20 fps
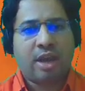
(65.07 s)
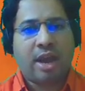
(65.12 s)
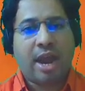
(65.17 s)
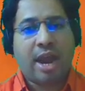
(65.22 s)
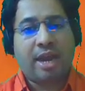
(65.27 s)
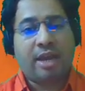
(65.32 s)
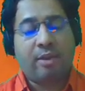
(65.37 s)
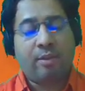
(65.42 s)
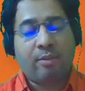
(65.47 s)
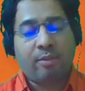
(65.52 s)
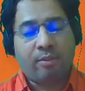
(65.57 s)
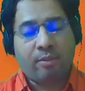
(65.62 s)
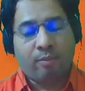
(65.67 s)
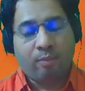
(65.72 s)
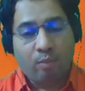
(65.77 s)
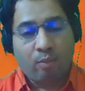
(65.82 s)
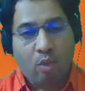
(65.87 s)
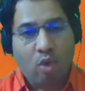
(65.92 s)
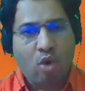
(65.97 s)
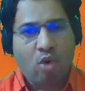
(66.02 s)
and
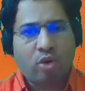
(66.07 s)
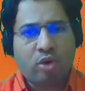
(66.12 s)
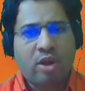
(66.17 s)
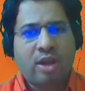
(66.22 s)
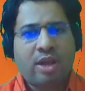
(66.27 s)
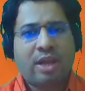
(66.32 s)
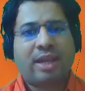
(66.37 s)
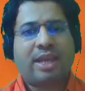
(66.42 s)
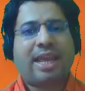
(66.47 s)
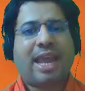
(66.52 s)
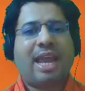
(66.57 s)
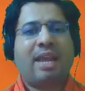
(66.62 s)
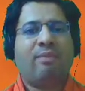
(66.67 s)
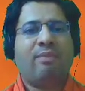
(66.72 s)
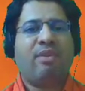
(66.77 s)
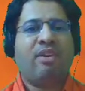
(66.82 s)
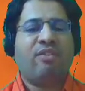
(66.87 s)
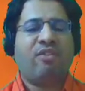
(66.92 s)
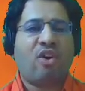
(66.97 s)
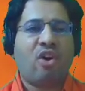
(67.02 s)
more can
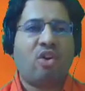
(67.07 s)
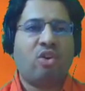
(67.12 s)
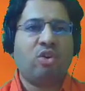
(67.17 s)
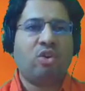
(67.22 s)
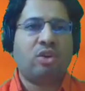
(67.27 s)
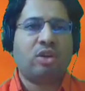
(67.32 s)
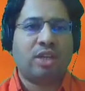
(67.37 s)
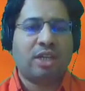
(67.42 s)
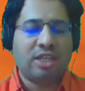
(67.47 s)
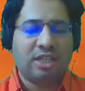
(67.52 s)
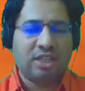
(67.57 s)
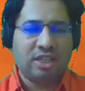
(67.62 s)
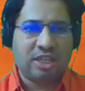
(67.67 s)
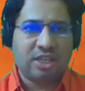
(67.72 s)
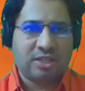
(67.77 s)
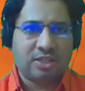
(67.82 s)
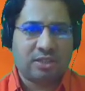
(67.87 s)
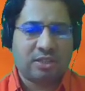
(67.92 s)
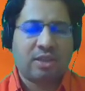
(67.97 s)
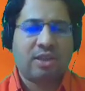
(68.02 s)
be found in
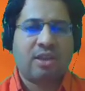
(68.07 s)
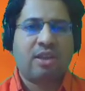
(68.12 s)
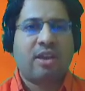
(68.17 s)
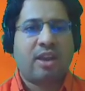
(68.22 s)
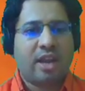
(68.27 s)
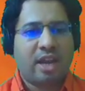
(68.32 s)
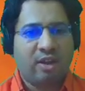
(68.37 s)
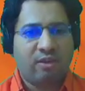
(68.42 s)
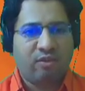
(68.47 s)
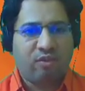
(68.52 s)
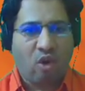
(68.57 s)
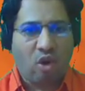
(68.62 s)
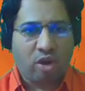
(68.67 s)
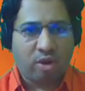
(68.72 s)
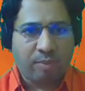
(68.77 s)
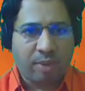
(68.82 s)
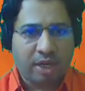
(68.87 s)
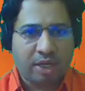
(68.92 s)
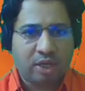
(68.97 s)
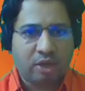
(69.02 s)
this
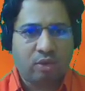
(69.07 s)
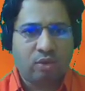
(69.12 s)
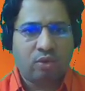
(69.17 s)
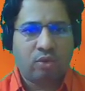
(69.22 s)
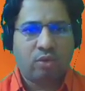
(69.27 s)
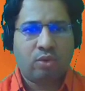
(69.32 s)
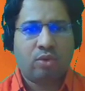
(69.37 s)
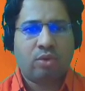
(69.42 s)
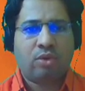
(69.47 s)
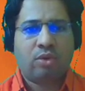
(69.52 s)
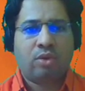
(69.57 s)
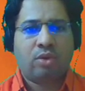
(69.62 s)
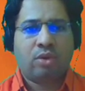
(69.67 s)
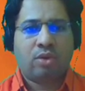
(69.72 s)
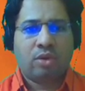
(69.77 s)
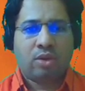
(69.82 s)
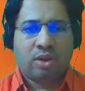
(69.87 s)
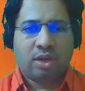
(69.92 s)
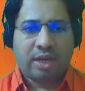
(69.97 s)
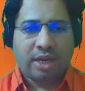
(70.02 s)
informative,
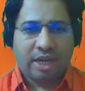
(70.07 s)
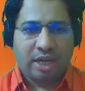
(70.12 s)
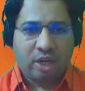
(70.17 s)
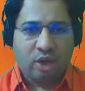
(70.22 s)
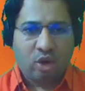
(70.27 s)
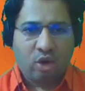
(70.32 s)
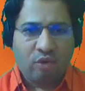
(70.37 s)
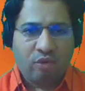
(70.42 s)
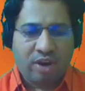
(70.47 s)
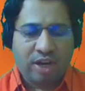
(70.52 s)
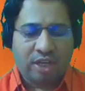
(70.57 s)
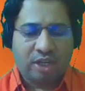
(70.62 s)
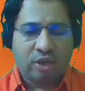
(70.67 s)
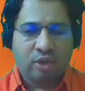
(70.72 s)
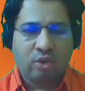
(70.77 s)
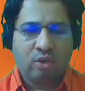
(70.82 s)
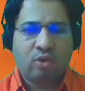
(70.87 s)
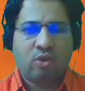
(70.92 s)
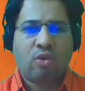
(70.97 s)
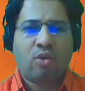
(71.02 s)

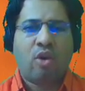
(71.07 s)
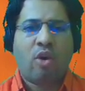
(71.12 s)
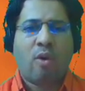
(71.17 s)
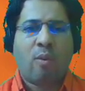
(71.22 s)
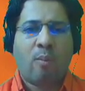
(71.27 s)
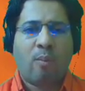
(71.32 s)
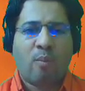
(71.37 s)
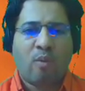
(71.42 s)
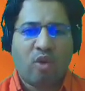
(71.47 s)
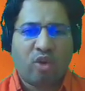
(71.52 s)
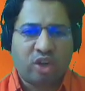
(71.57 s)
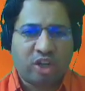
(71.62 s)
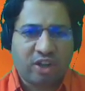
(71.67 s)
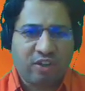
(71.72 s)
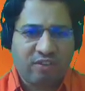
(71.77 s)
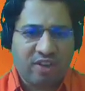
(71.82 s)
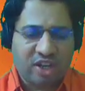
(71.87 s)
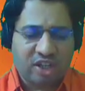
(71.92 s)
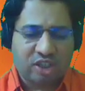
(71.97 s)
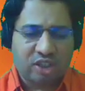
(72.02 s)
innovative,
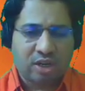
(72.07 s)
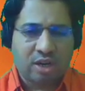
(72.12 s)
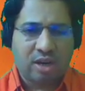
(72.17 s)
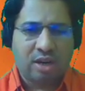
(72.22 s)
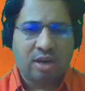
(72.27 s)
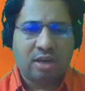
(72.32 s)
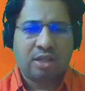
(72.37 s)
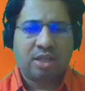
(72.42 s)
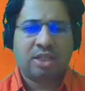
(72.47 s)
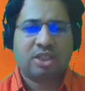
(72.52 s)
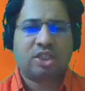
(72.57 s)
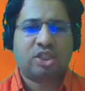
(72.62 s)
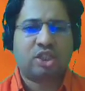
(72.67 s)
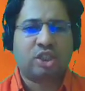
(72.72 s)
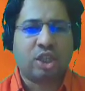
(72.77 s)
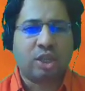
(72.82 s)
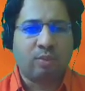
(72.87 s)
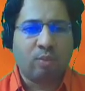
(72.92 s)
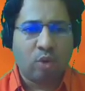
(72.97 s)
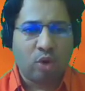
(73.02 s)
motivational,
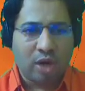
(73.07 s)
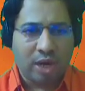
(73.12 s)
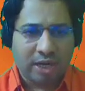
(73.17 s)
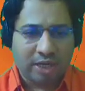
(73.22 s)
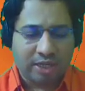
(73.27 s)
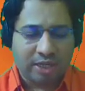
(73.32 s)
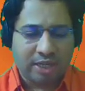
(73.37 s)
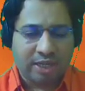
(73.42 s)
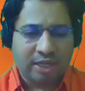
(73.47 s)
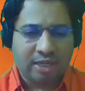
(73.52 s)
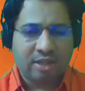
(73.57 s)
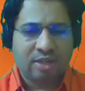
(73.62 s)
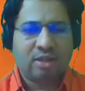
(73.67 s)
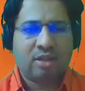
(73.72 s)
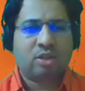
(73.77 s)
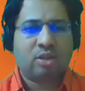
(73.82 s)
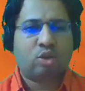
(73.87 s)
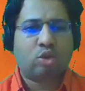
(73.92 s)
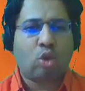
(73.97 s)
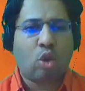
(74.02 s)
stimulating,
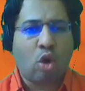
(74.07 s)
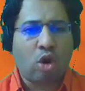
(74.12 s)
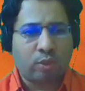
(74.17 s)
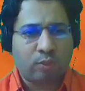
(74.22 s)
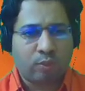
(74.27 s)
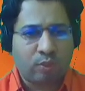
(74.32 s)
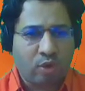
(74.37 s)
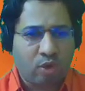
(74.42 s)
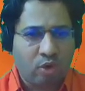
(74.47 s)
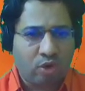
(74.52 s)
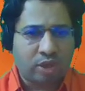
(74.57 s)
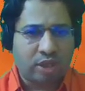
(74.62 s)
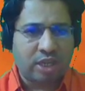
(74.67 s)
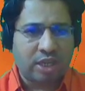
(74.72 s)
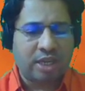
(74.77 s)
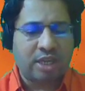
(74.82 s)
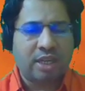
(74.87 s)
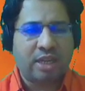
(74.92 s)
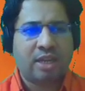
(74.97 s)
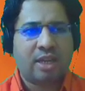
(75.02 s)
thought
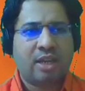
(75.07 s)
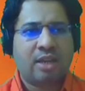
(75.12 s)
provoking,